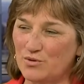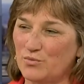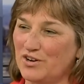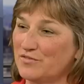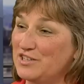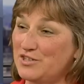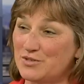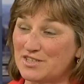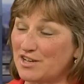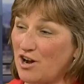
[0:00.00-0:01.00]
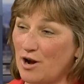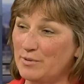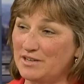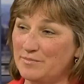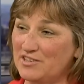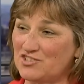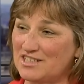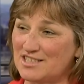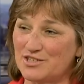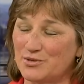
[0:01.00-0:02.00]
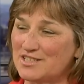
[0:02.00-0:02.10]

We are reducing carbon emissions to